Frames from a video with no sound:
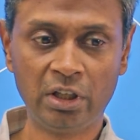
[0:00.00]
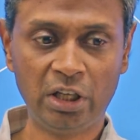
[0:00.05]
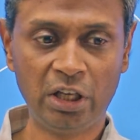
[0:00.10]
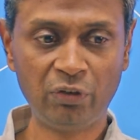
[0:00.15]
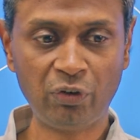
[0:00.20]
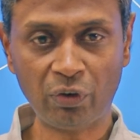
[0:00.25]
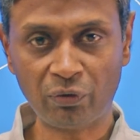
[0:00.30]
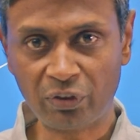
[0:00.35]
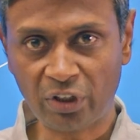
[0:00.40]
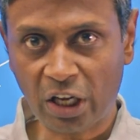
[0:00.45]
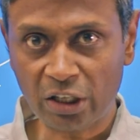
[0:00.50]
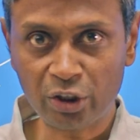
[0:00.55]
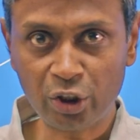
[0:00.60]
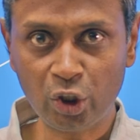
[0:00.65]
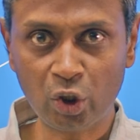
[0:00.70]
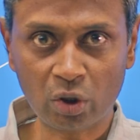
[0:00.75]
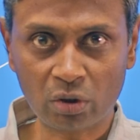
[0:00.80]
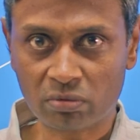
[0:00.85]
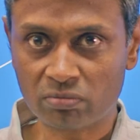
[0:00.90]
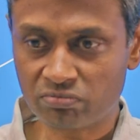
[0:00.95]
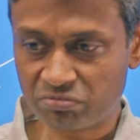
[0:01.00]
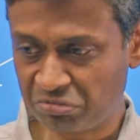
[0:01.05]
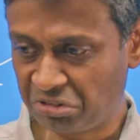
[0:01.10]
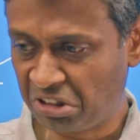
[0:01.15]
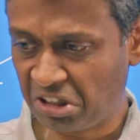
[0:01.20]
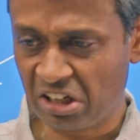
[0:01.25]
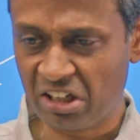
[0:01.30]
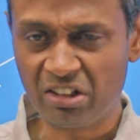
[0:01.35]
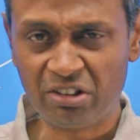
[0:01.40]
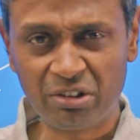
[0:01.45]
if you have done your
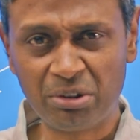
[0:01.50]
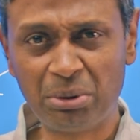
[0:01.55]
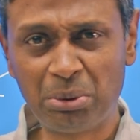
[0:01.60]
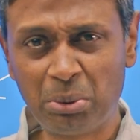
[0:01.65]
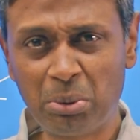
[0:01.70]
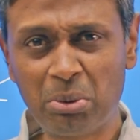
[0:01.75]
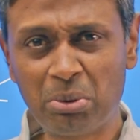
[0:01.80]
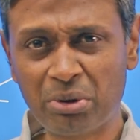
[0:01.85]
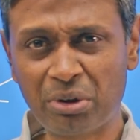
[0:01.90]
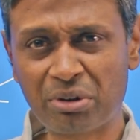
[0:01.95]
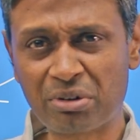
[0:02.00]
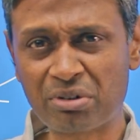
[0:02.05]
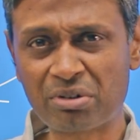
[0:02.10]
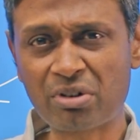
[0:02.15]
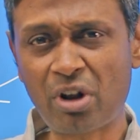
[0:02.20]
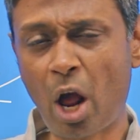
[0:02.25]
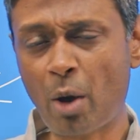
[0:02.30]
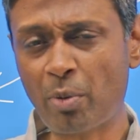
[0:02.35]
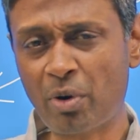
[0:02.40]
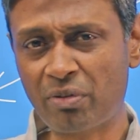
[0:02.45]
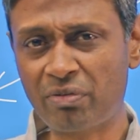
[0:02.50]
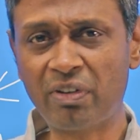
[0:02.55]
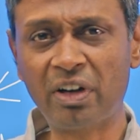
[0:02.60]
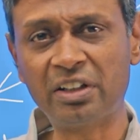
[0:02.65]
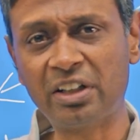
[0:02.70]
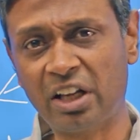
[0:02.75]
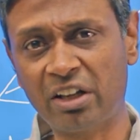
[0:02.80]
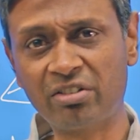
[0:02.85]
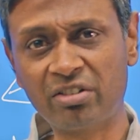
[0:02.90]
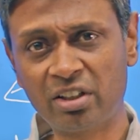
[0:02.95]
drill, you know you're on top of
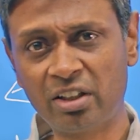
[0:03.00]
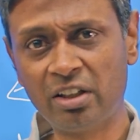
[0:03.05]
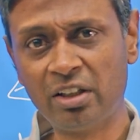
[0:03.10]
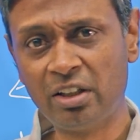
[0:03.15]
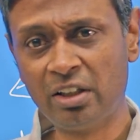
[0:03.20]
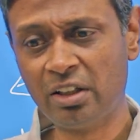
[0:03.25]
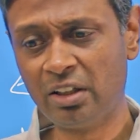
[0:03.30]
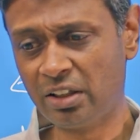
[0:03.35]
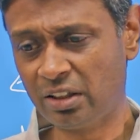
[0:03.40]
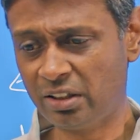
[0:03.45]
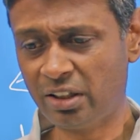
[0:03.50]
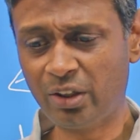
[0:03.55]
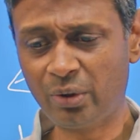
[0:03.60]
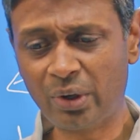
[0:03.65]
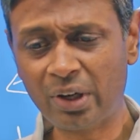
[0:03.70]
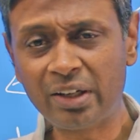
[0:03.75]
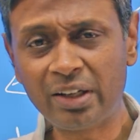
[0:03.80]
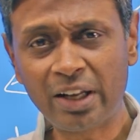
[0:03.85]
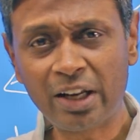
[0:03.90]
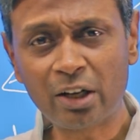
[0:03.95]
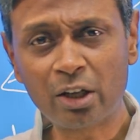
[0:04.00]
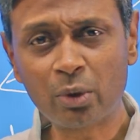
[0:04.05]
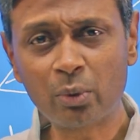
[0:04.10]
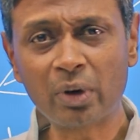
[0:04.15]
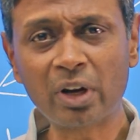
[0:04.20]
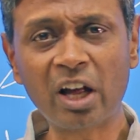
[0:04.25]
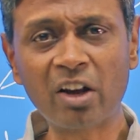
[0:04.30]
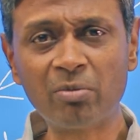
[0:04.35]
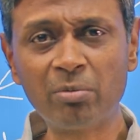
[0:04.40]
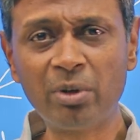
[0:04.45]
fundas, then you can take
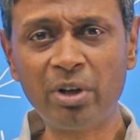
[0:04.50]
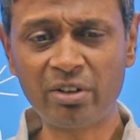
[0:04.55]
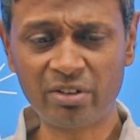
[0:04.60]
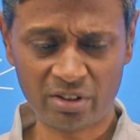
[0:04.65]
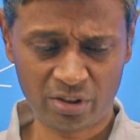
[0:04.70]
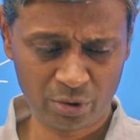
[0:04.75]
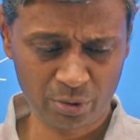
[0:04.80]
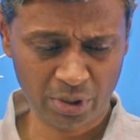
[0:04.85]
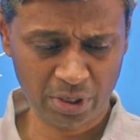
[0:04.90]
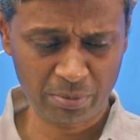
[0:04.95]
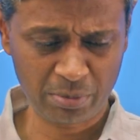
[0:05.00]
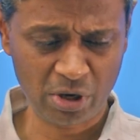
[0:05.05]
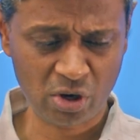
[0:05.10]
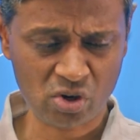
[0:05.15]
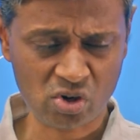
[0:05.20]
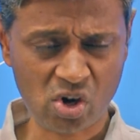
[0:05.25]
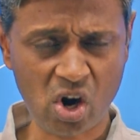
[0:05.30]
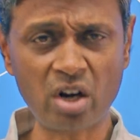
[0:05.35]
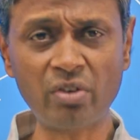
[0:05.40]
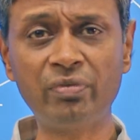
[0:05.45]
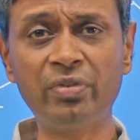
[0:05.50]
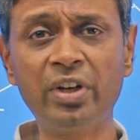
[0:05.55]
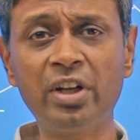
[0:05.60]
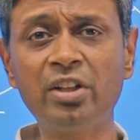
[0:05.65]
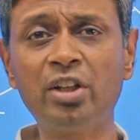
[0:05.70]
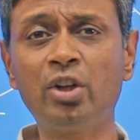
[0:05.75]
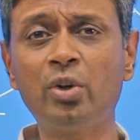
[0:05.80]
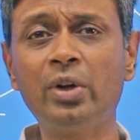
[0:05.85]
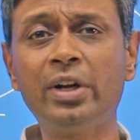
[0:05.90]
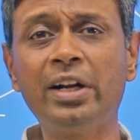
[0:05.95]
2.5 minutes and you can be confident
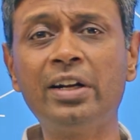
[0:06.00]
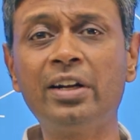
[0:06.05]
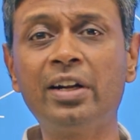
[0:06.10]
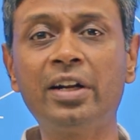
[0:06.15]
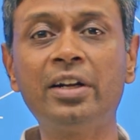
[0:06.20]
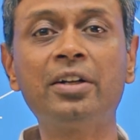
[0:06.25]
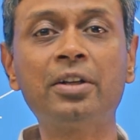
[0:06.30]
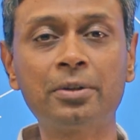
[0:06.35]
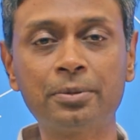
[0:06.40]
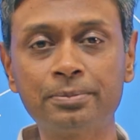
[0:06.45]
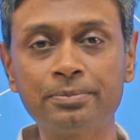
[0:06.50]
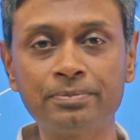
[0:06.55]
that you'll get it right.